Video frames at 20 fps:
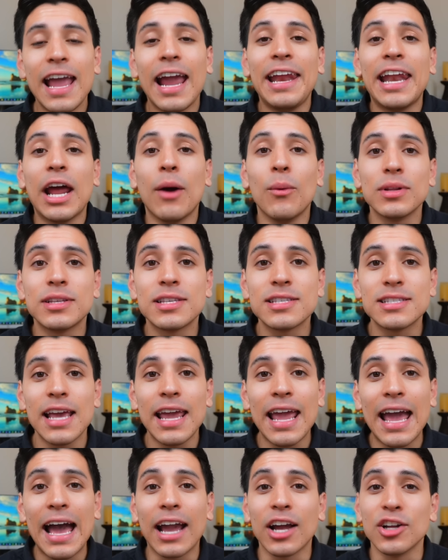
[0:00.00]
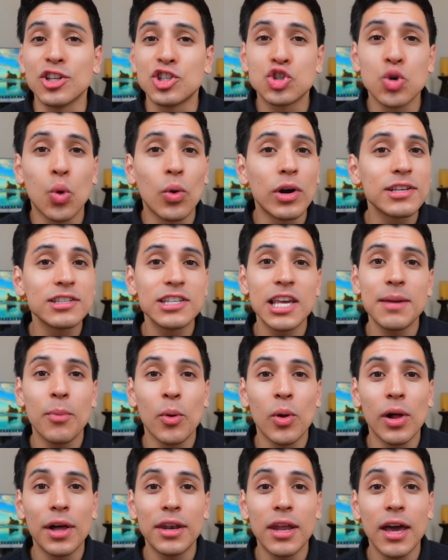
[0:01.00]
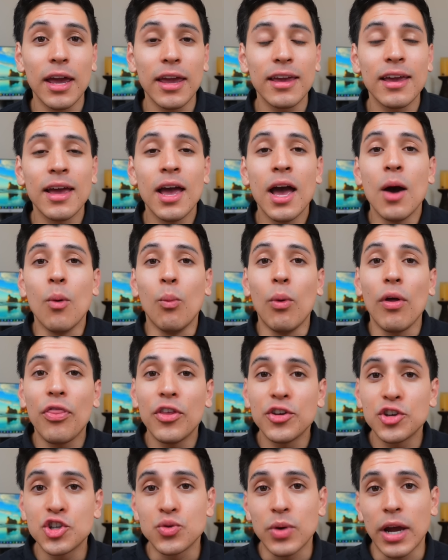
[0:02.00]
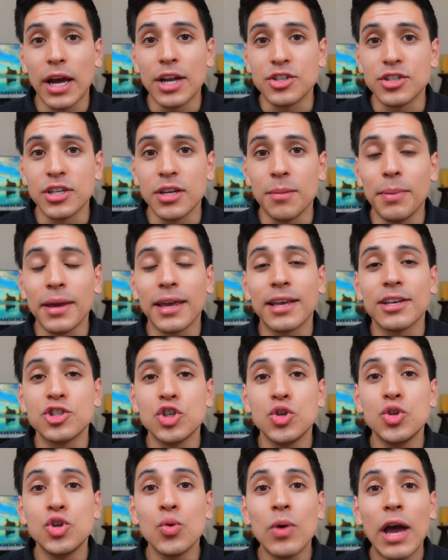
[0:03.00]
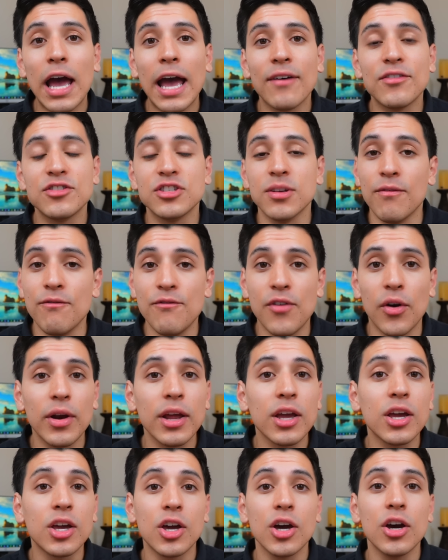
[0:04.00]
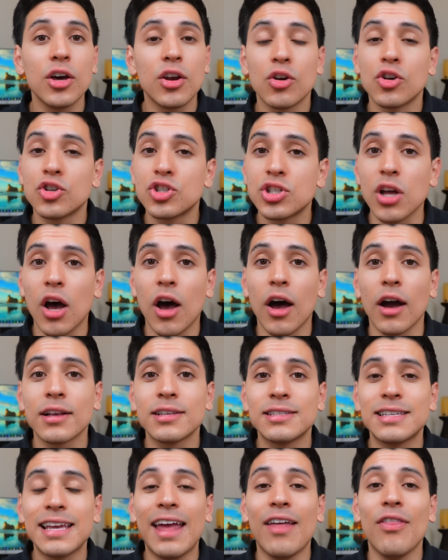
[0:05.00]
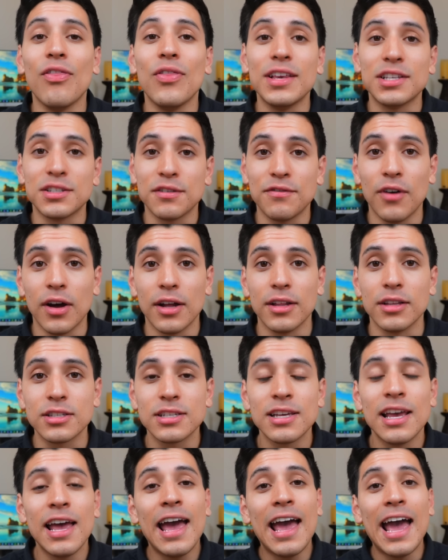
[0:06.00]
and I would say I could sort of sleep well at night with this strategy because you do have some very good stocks in these funds.